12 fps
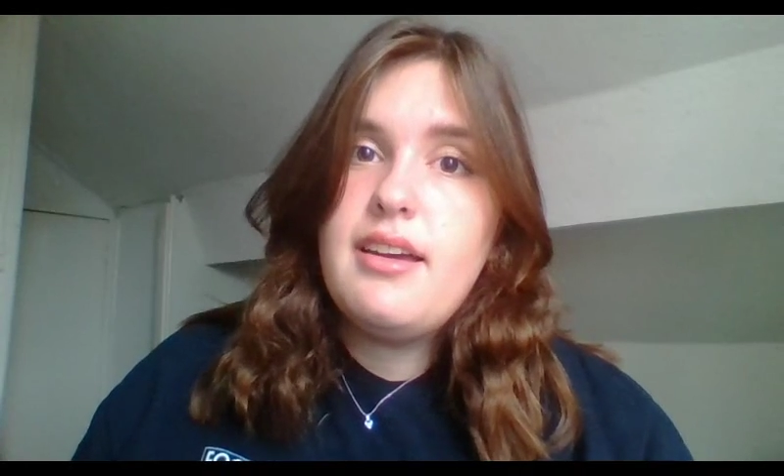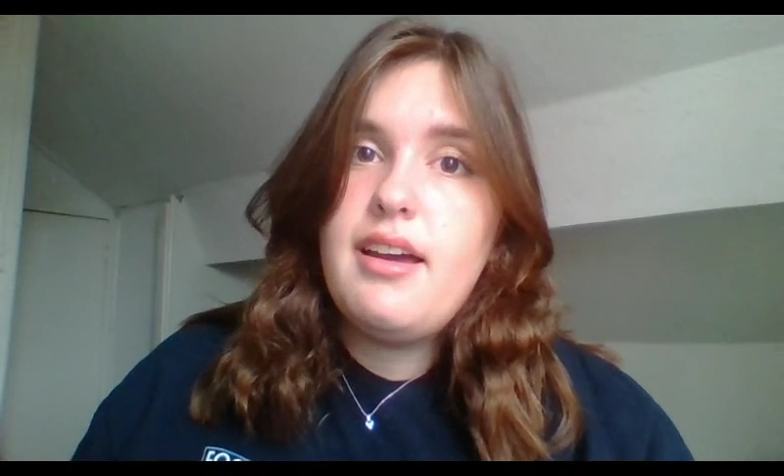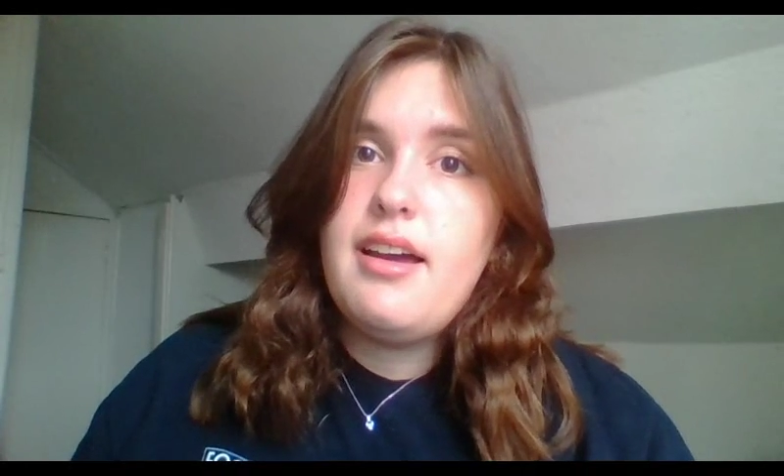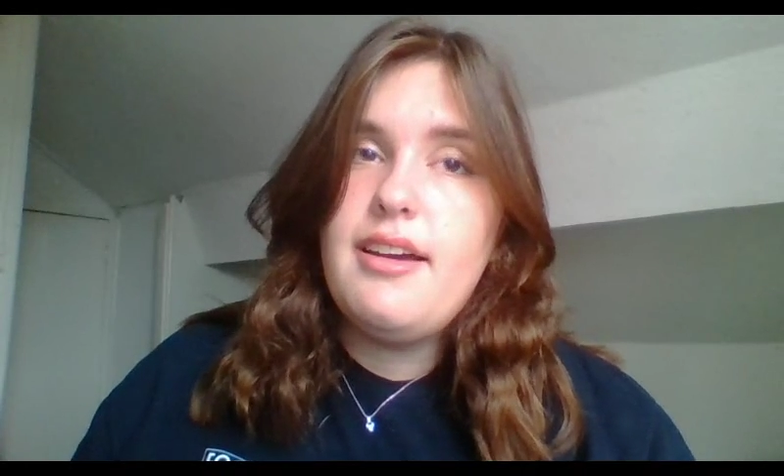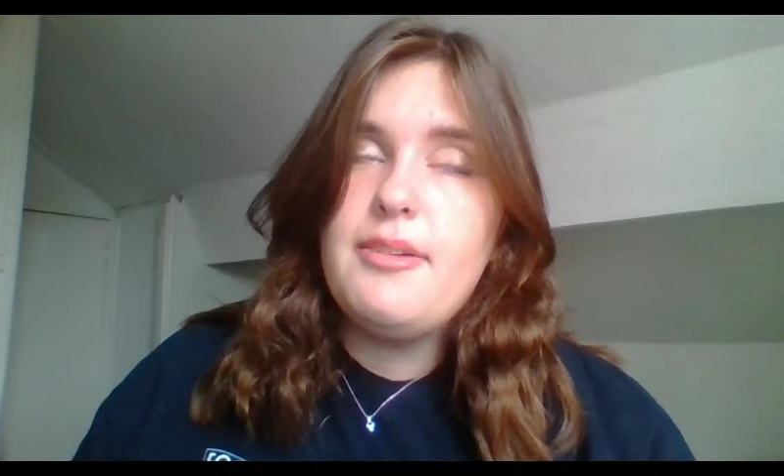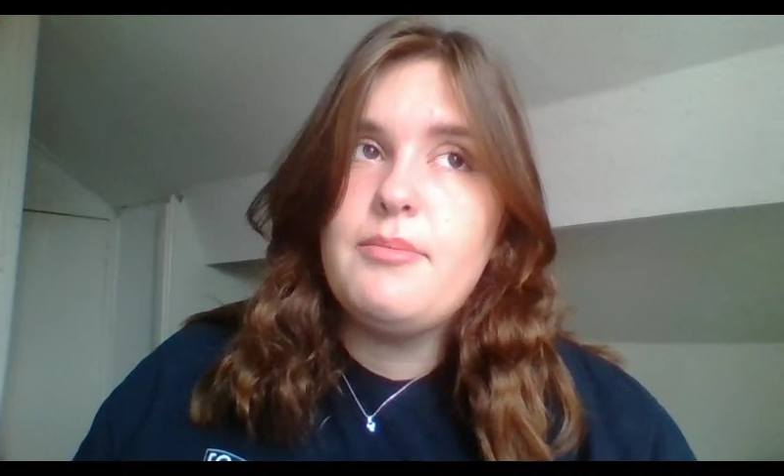
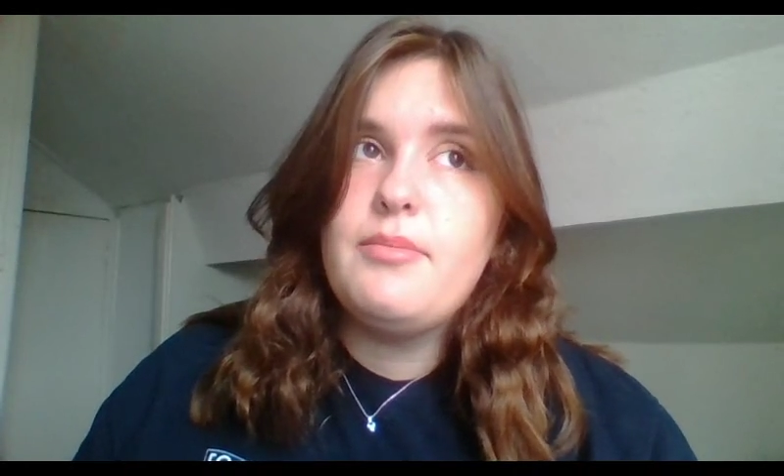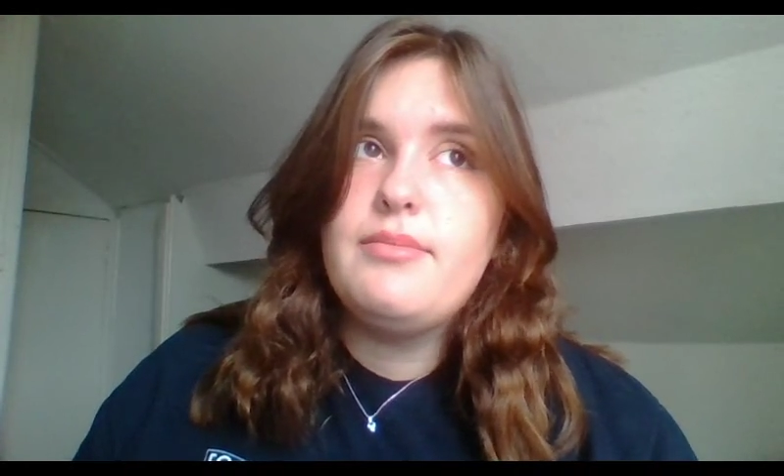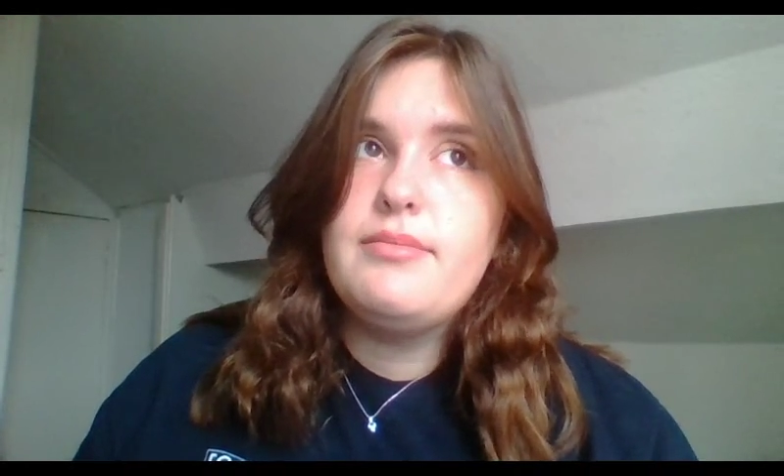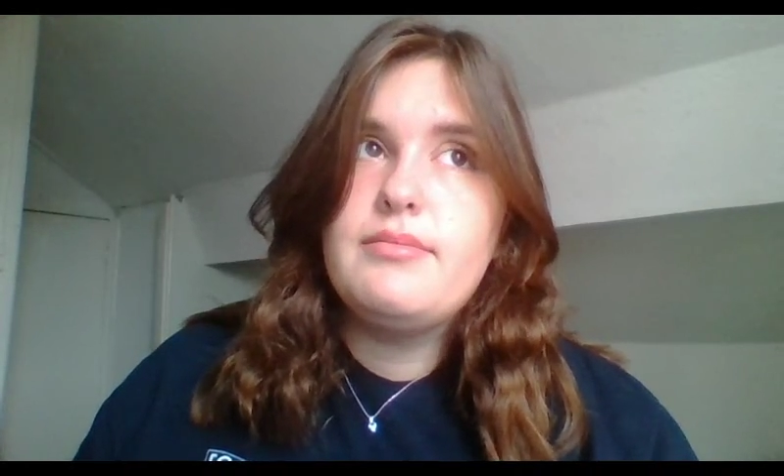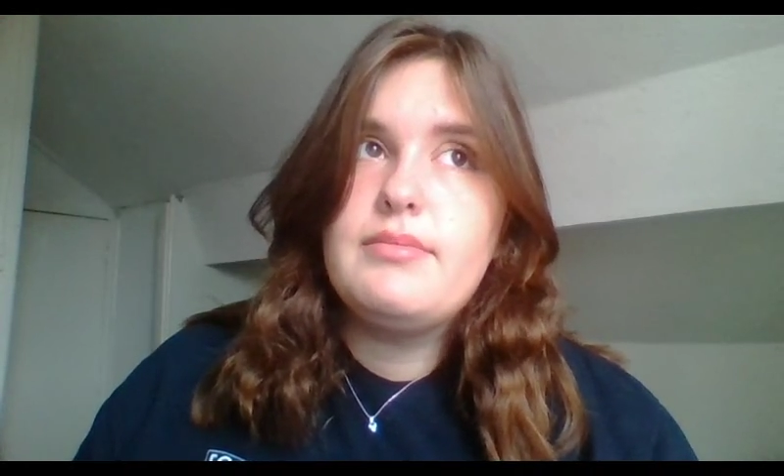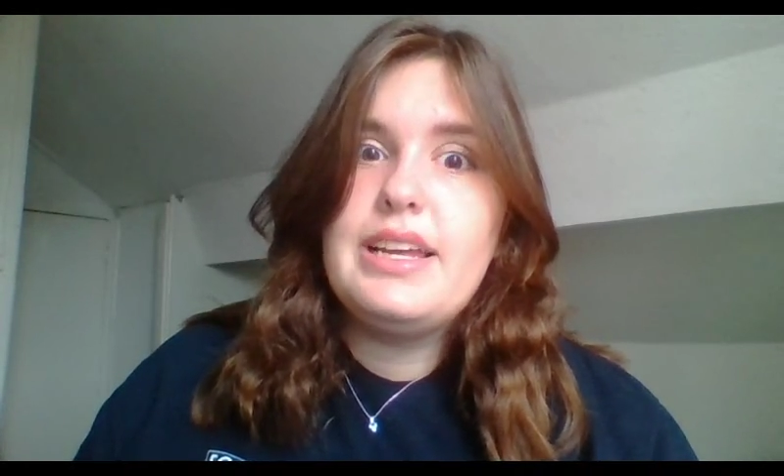
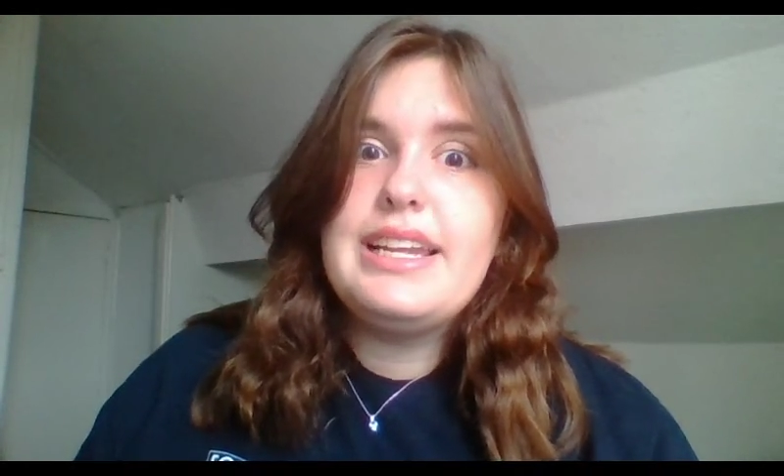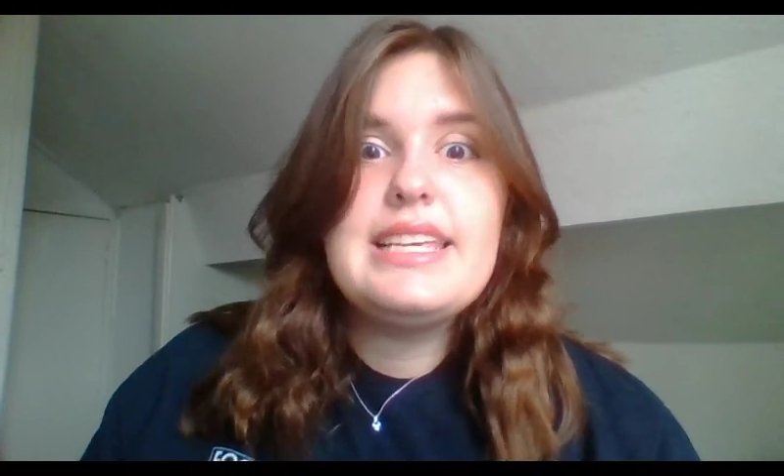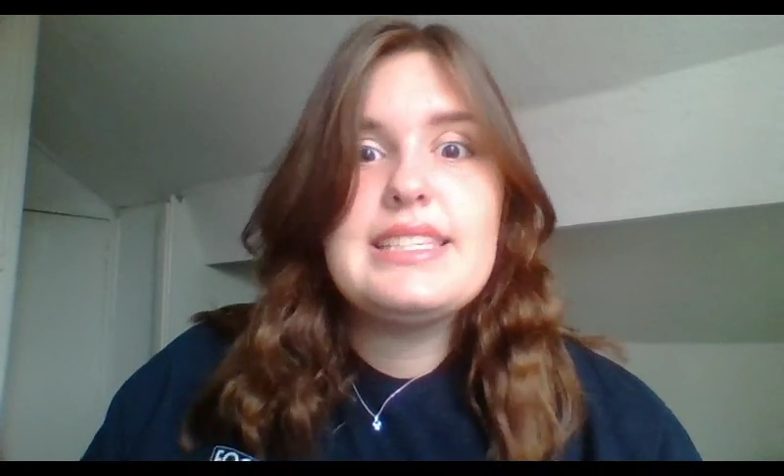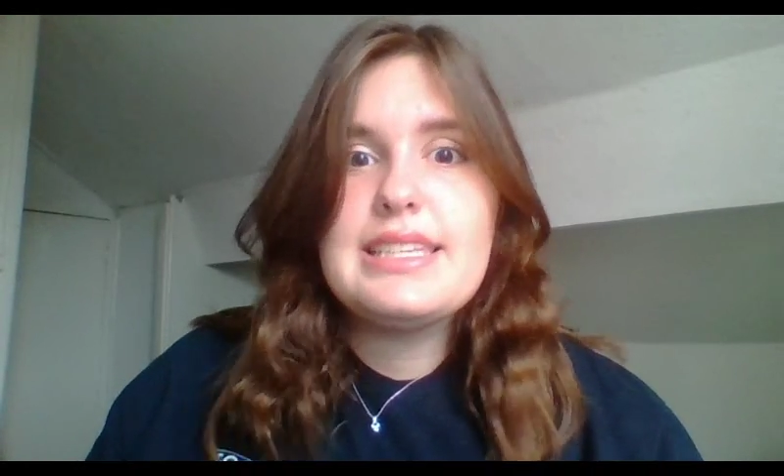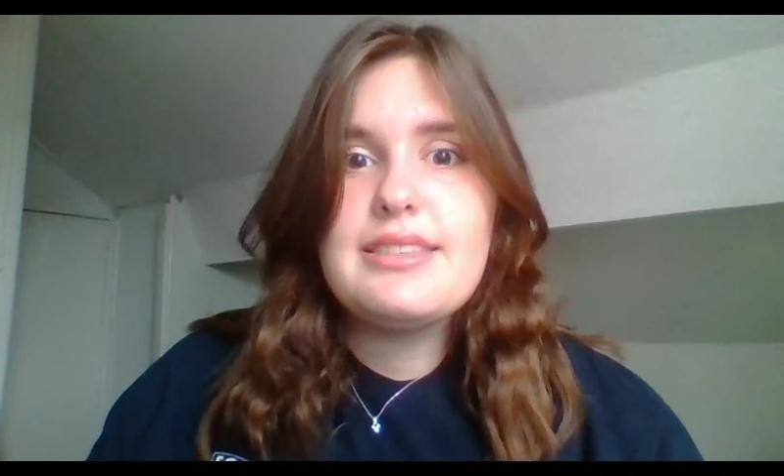at least